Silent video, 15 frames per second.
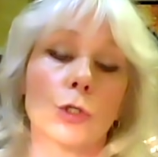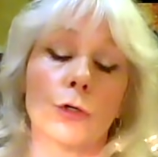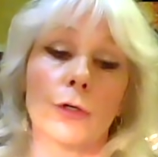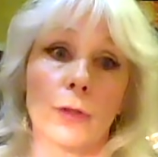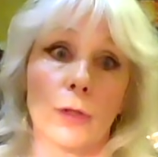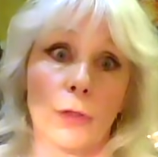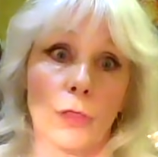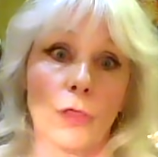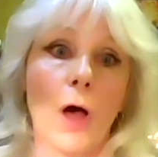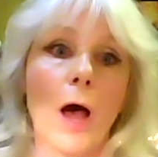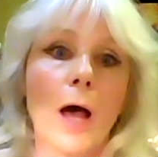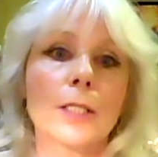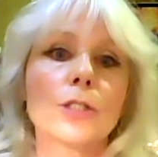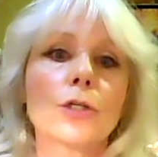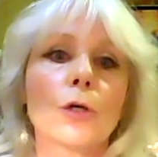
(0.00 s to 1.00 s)
or the
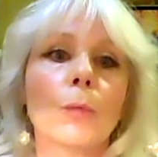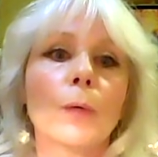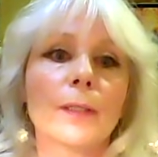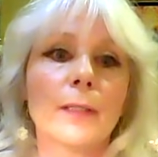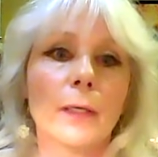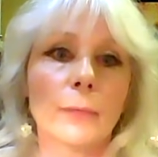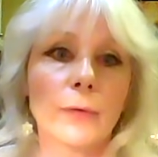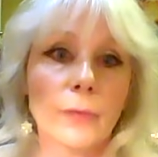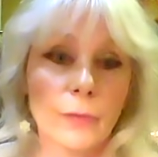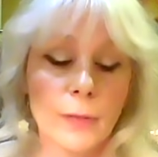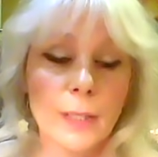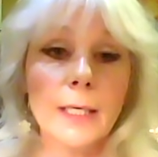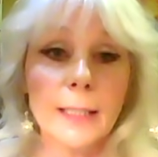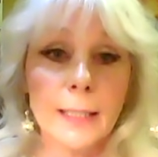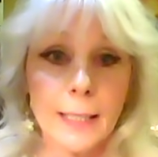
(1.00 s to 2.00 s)
thoughts or what they were
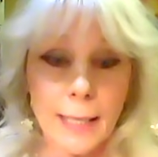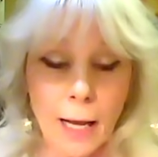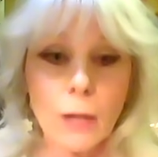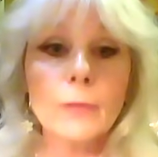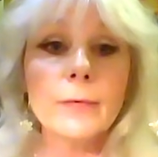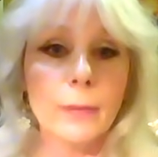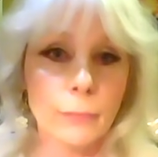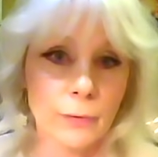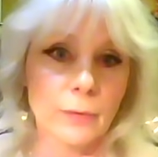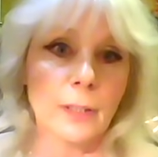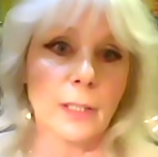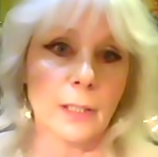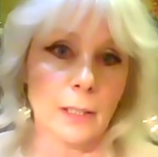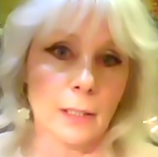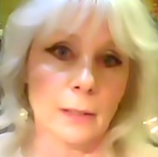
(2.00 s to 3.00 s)
thinking and how they were
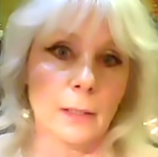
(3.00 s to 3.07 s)
thinking.